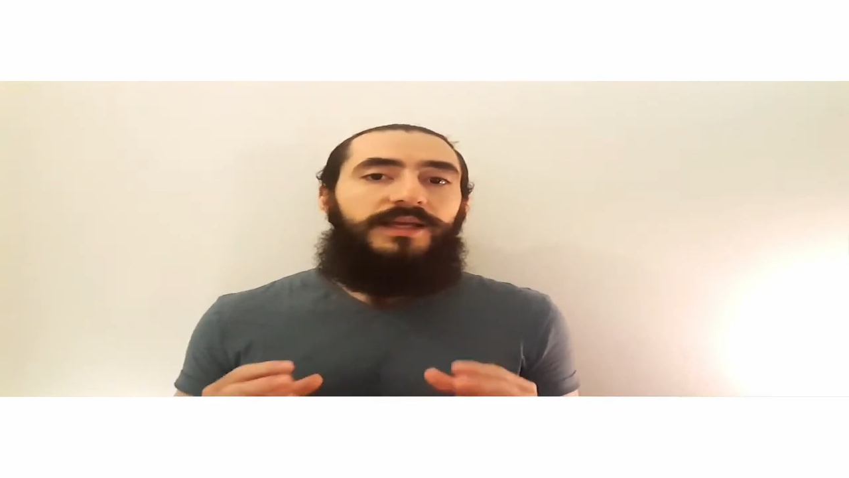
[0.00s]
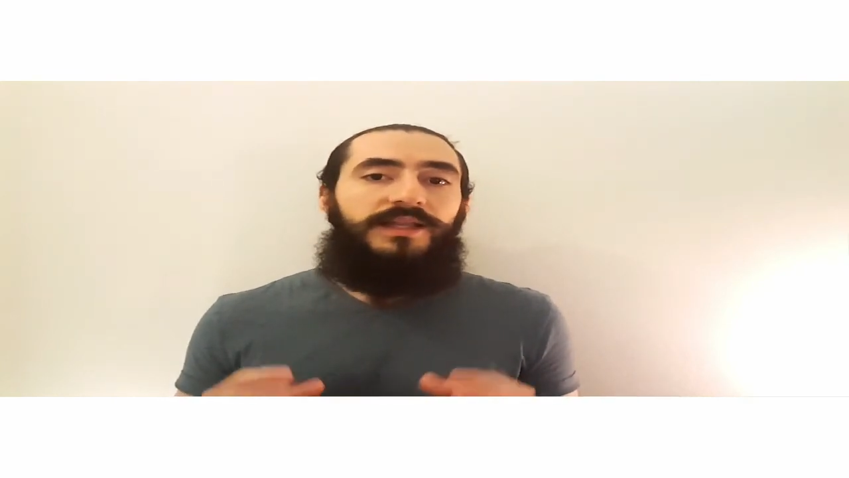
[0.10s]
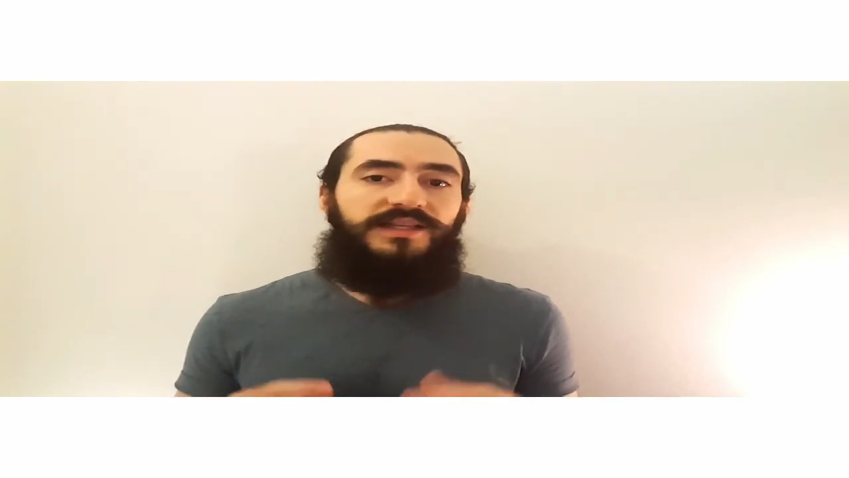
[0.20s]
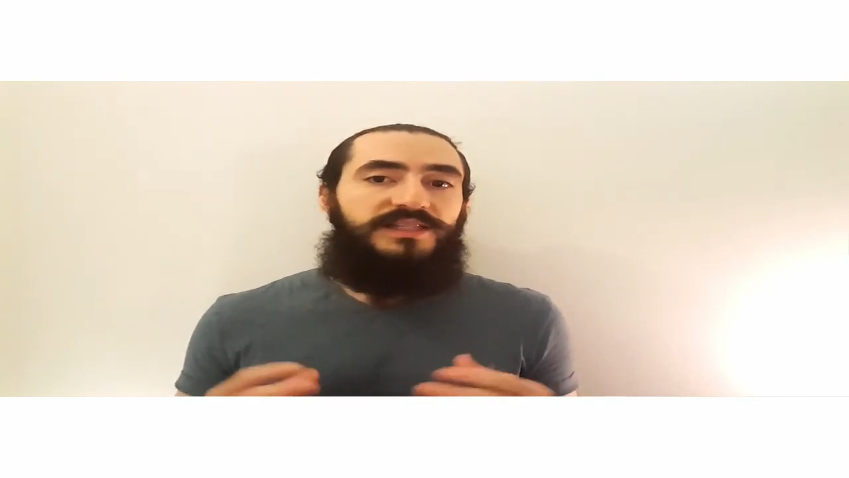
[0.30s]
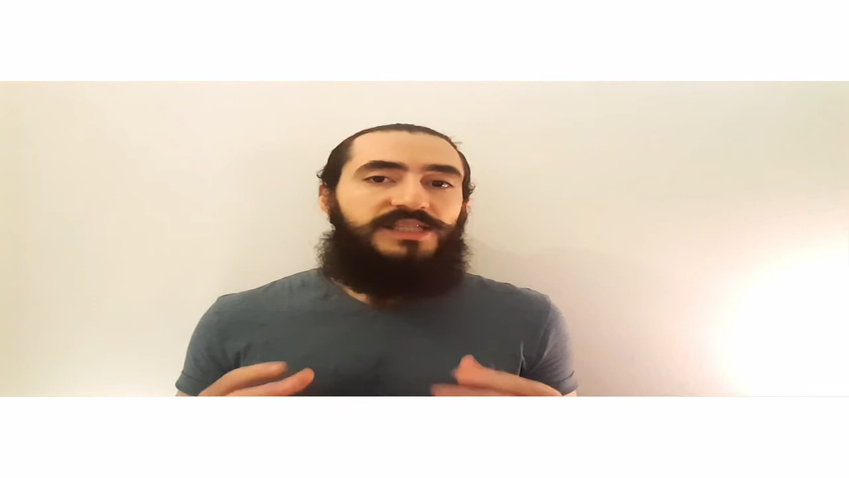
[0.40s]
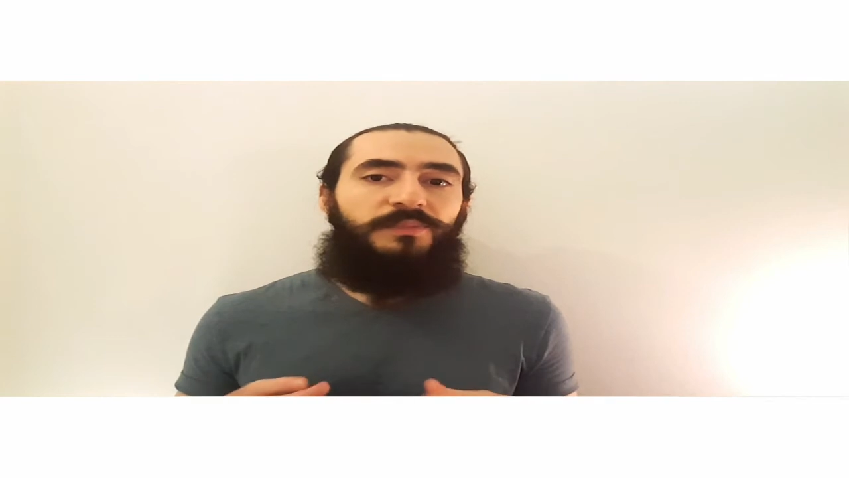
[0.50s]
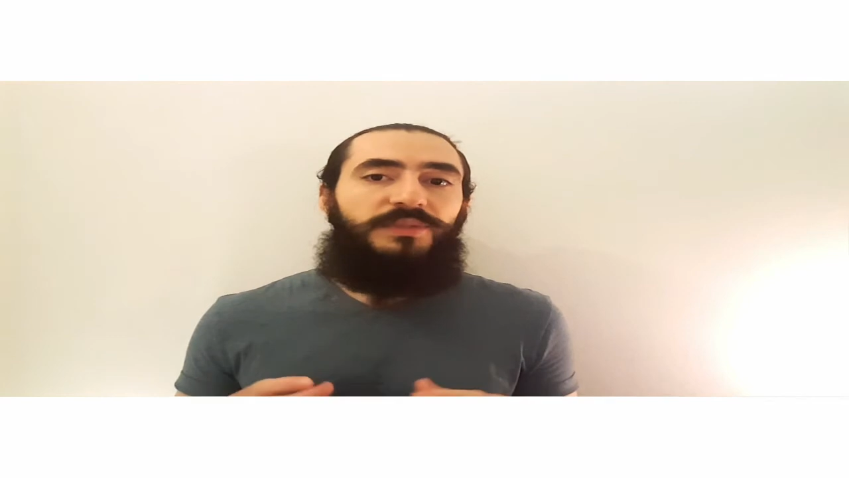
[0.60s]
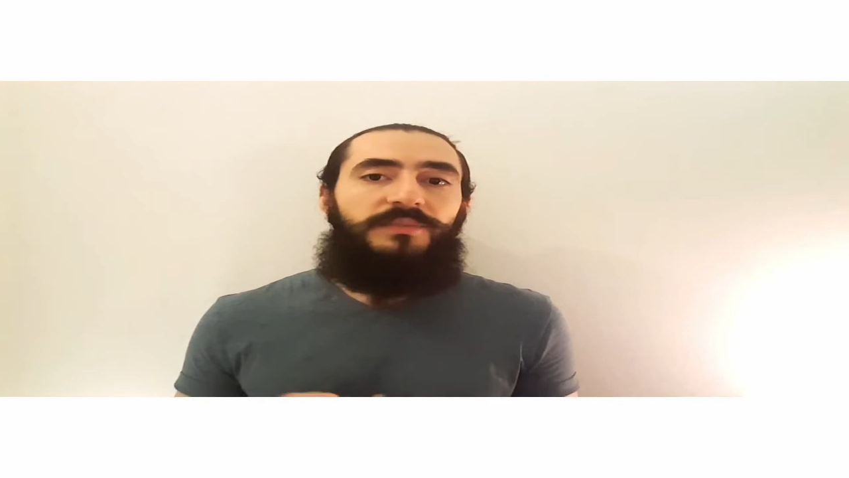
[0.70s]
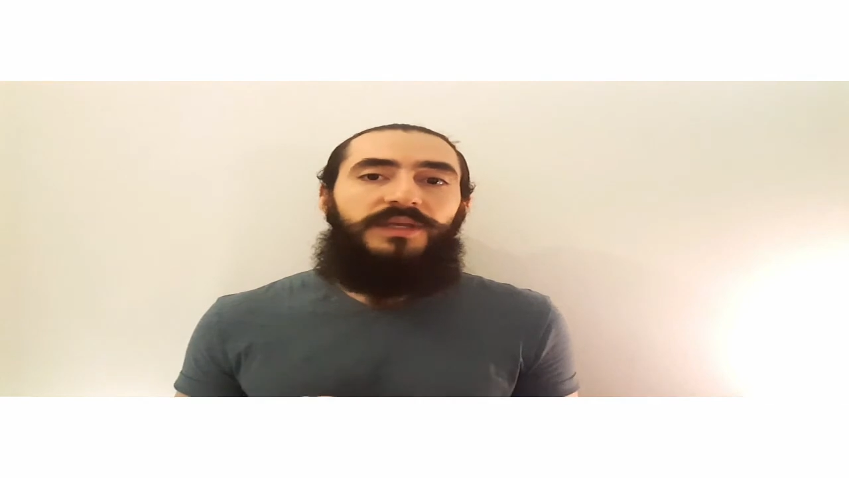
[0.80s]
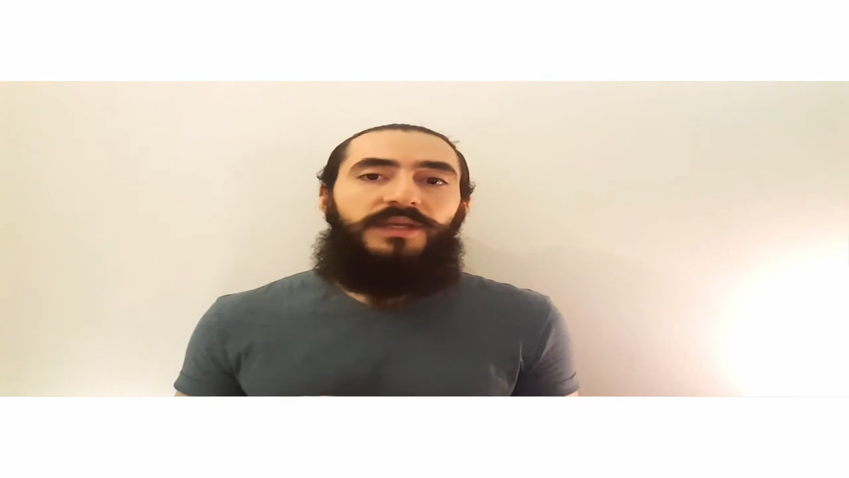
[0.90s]
it can
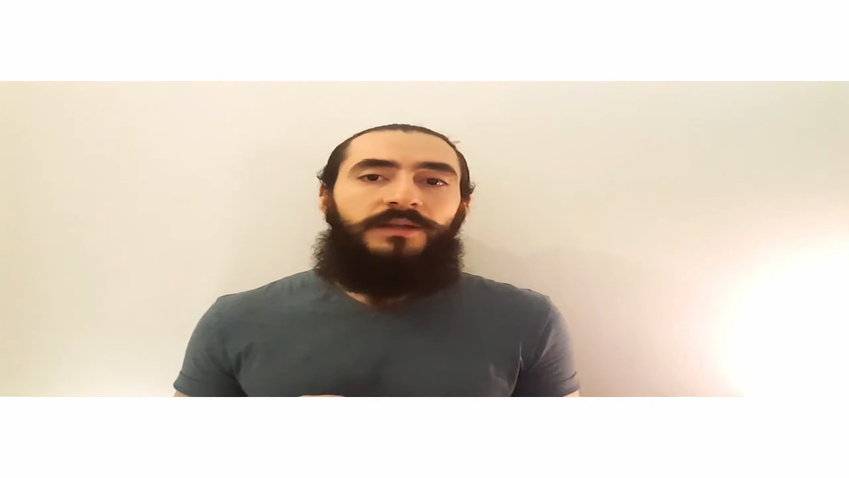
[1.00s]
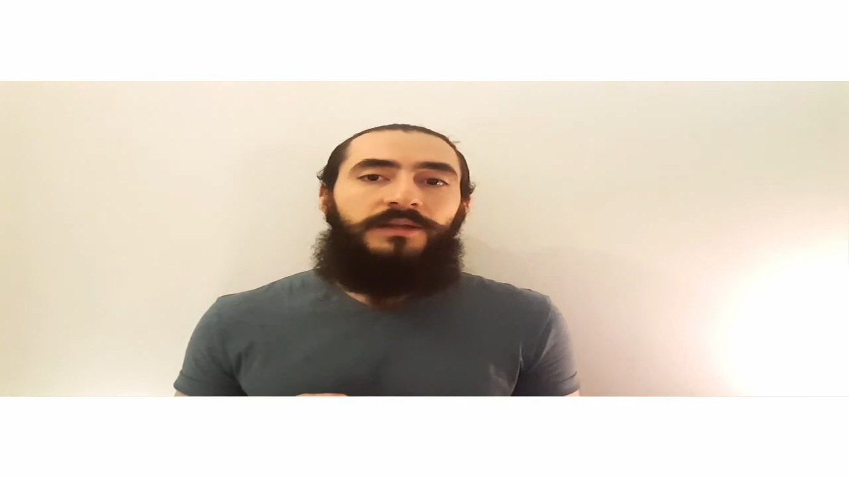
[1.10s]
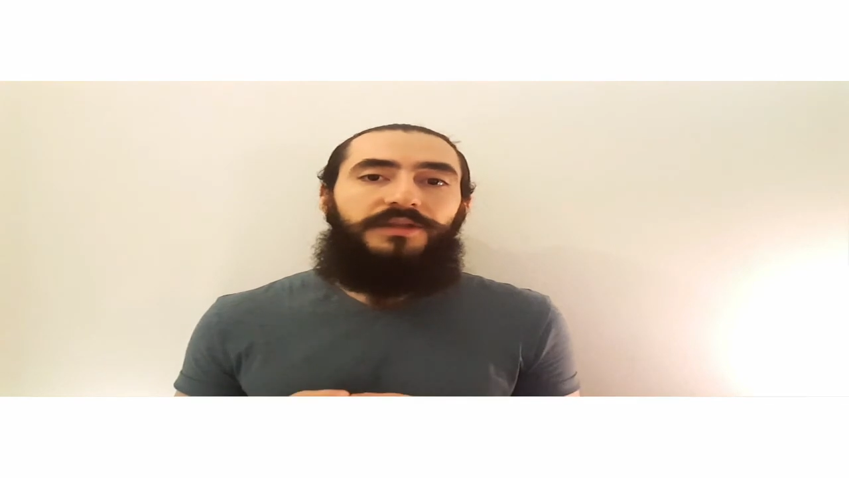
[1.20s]
simply mean